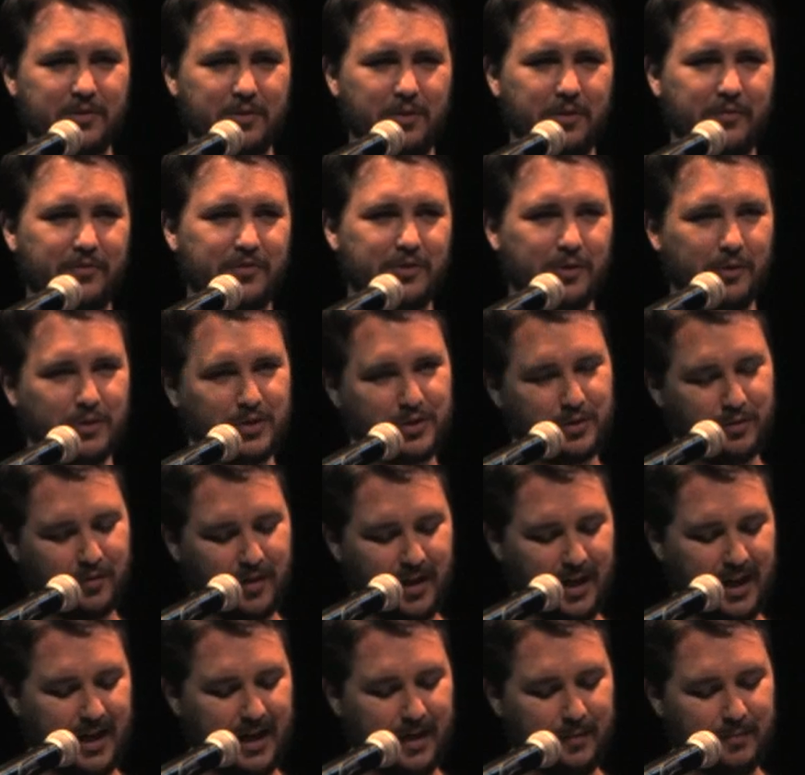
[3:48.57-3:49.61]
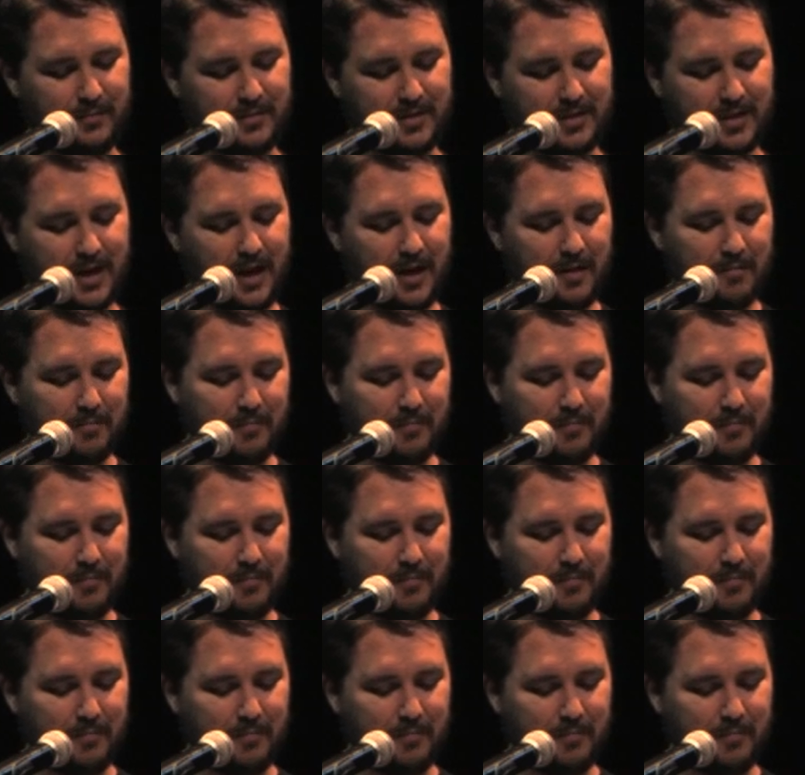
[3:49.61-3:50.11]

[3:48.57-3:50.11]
sort of social games.